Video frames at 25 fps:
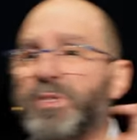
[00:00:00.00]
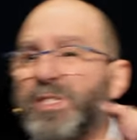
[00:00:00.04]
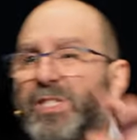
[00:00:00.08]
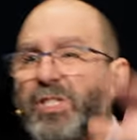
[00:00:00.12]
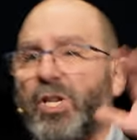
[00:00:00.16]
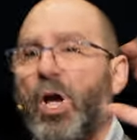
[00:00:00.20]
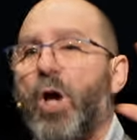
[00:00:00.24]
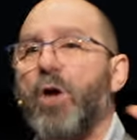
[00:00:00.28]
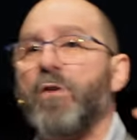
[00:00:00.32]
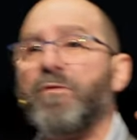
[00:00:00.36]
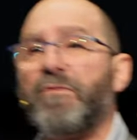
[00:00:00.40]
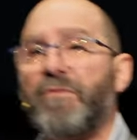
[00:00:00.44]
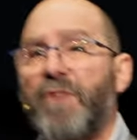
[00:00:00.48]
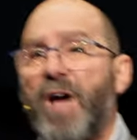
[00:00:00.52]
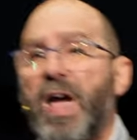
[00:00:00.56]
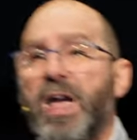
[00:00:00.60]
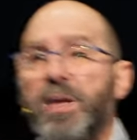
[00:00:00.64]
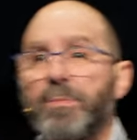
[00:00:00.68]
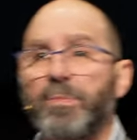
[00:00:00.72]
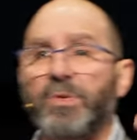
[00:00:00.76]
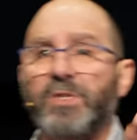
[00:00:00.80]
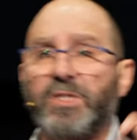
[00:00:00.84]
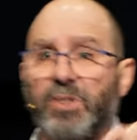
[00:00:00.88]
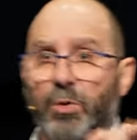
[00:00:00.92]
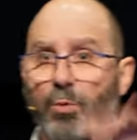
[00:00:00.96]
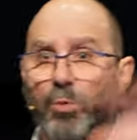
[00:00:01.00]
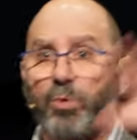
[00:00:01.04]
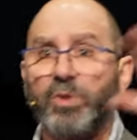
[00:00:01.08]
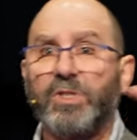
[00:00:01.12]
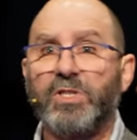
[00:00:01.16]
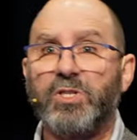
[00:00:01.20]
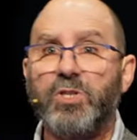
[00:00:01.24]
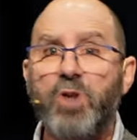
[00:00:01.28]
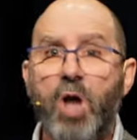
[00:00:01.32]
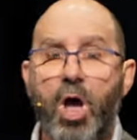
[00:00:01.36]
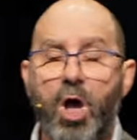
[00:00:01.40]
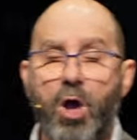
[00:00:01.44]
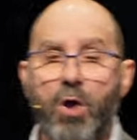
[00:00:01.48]
so famous it
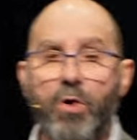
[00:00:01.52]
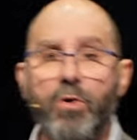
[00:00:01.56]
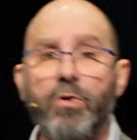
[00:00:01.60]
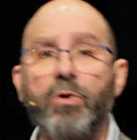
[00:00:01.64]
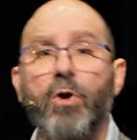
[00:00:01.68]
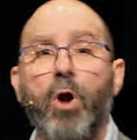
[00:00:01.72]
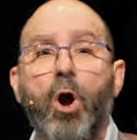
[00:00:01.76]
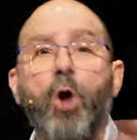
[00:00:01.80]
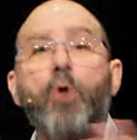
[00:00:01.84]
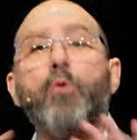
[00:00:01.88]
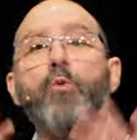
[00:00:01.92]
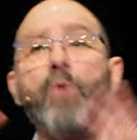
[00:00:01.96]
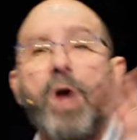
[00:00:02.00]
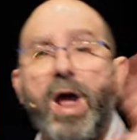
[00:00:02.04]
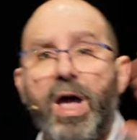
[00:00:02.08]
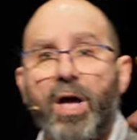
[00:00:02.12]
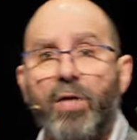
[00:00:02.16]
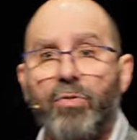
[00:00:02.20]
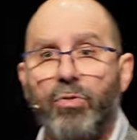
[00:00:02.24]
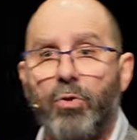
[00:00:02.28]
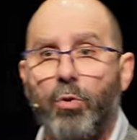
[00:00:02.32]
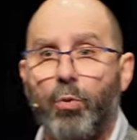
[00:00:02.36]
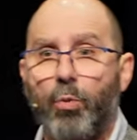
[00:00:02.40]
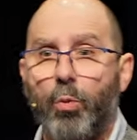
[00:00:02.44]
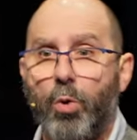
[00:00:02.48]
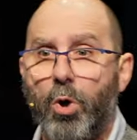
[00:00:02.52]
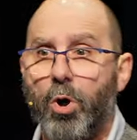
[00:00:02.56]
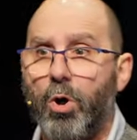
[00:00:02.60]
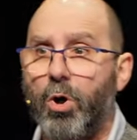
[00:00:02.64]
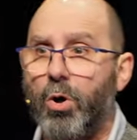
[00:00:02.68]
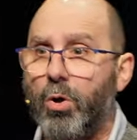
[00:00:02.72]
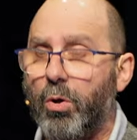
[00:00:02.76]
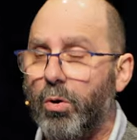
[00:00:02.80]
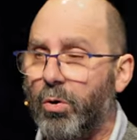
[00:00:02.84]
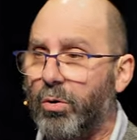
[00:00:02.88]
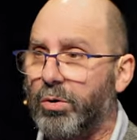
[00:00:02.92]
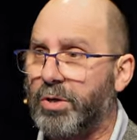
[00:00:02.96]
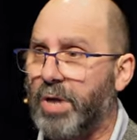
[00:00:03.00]
was known around the
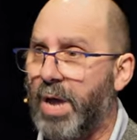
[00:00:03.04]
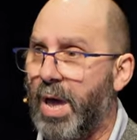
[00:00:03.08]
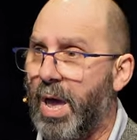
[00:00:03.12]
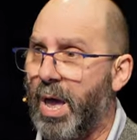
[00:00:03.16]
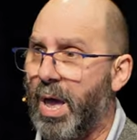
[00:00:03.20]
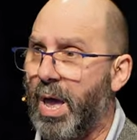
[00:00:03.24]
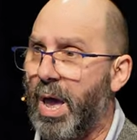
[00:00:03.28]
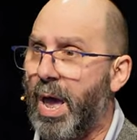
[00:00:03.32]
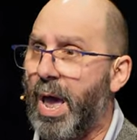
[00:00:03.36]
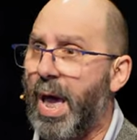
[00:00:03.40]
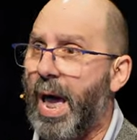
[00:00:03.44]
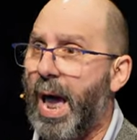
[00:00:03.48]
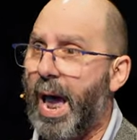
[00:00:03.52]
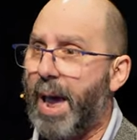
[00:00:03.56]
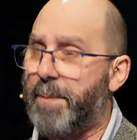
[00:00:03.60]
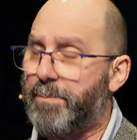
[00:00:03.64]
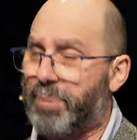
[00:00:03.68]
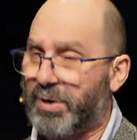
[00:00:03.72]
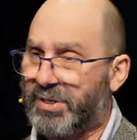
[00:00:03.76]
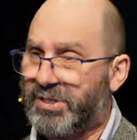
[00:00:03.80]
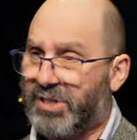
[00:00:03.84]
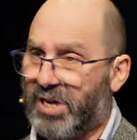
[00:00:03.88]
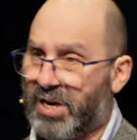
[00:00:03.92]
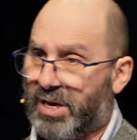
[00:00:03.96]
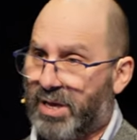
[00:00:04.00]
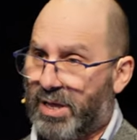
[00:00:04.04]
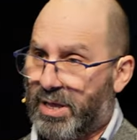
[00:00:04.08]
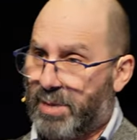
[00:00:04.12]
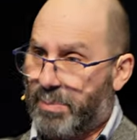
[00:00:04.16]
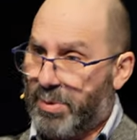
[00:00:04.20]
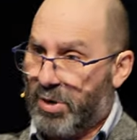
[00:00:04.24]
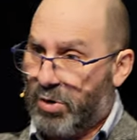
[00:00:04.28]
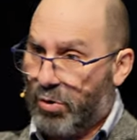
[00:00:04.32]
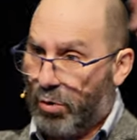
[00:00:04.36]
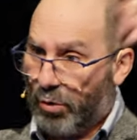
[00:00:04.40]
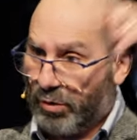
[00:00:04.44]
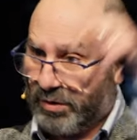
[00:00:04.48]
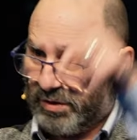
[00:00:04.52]
world, and particularly
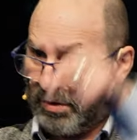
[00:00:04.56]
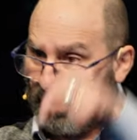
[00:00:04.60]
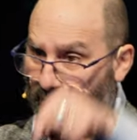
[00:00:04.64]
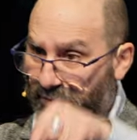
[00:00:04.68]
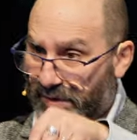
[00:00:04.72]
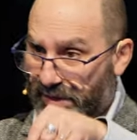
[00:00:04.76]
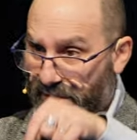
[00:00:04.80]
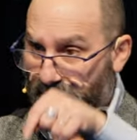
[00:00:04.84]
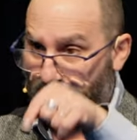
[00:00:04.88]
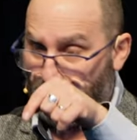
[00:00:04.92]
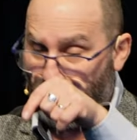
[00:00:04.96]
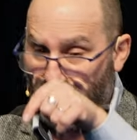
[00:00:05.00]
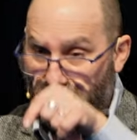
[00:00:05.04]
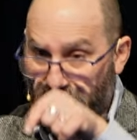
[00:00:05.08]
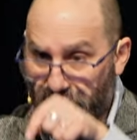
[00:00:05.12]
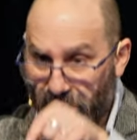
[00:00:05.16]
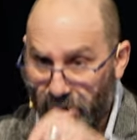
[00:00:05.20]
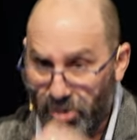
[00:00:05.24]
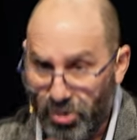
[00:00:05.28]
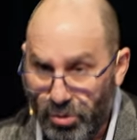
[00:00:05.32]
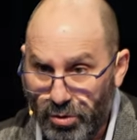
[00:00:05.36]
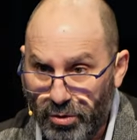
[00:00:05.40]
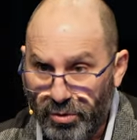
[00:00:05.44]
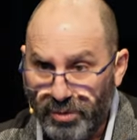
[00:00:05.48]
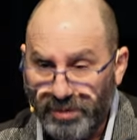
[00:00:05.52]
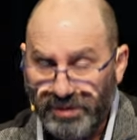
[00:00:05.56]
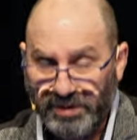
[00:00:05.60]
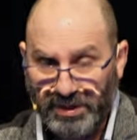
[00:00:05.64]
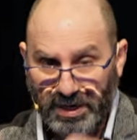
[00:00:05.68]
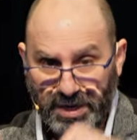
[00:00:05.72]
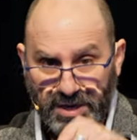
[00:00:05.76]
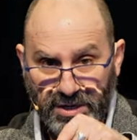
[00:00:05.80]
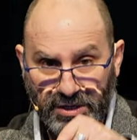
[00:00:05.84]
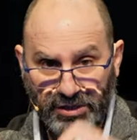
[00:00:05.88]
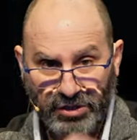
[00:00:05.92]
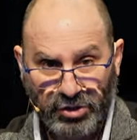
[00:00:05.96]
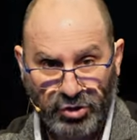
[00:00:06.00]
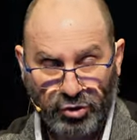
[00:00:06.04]
because of it being used
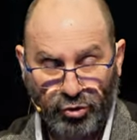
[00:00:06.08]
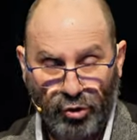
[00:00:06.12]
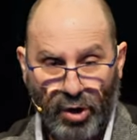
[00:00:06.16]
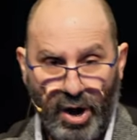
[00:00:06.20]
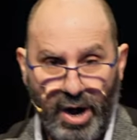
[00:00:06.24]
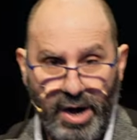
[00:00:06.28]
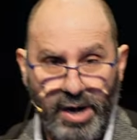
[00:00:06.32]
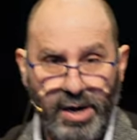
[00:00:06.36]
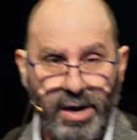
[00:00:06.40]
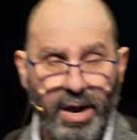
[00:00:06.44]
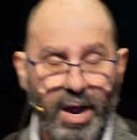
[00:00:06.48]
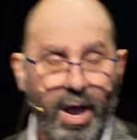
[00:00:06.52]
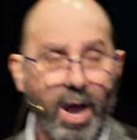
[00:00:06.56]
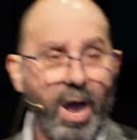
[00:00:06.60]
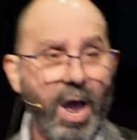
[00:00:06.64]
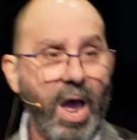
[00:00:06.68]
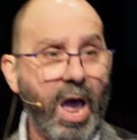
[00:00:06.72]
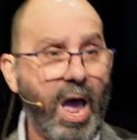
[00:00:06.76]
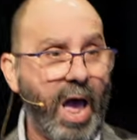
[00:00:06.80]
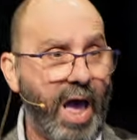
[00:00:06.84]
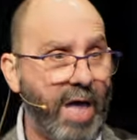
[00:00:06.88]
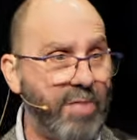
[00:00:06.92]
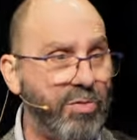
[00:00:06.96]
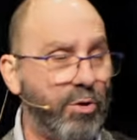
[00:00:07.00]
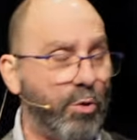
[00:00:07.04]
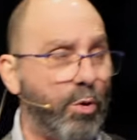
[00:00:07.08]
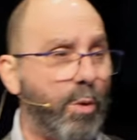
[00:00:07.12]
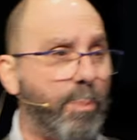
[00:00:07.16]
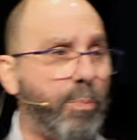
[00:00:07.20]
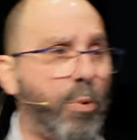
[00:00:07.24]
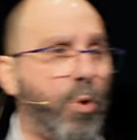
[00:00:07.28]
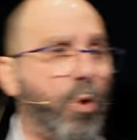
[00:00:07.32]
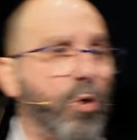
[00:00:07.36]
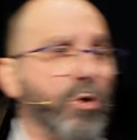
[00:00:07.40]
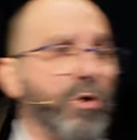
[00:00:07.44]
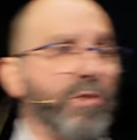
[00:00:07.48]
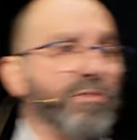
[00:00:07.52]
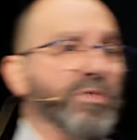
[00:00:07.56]
in Australia and the
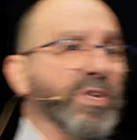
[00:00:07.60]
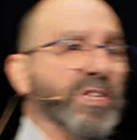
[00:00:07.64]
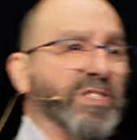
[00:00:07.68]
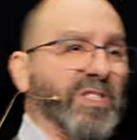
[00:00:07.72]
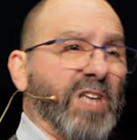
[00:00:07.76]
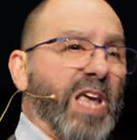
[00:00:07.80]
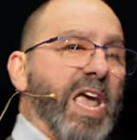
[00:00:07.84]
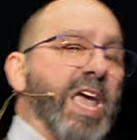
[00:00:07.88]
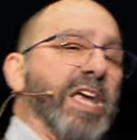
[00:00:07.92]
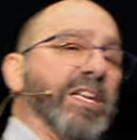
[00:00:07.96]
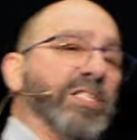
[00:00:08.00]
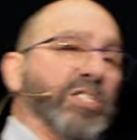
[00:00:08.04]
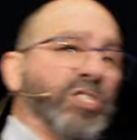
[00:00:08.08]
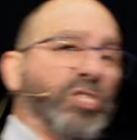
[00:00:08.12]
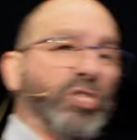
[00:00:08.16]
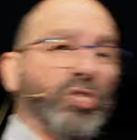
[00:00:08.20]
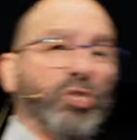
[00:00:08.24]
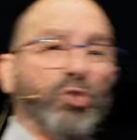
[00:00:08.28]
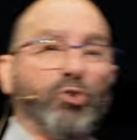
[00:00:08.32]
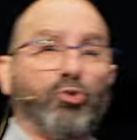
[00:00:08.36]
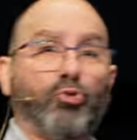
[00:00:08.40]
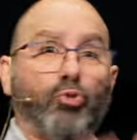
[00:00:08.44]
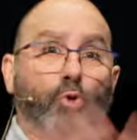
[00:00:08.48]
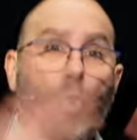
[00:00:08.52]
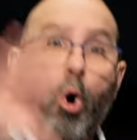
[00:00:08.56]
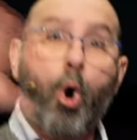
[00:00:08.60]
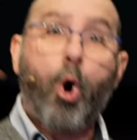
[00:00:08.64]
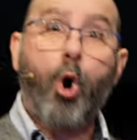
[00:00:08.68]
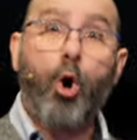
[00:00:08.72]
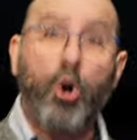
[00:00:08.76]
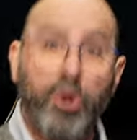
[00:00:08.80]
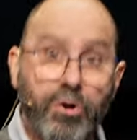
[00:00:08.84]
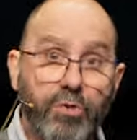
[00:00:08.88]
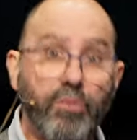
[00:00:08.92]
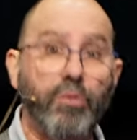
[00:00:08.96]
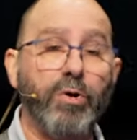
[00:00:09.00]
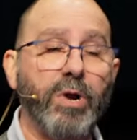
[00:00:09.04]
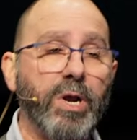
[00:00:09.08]
report of this
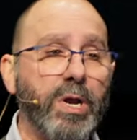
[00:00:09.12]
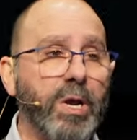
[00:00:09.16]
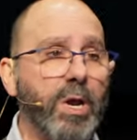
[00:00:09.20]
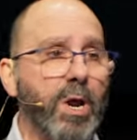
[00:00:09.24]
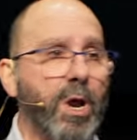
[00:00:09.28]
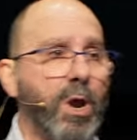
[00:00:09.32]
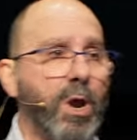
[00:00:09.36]
extraordinary